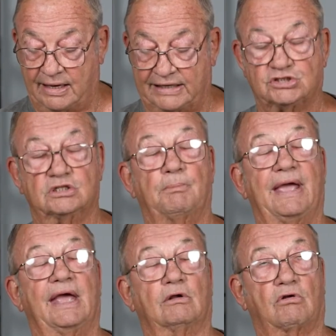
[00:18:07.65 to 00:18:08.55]
That's the
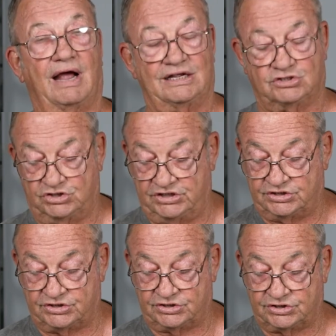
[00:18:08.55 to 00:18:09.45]
man Christ
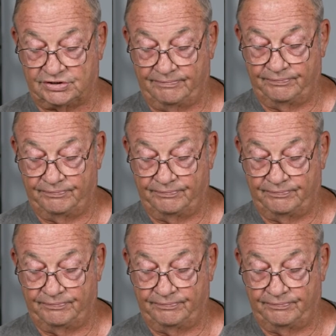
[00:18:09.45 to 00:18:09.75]
Jesus,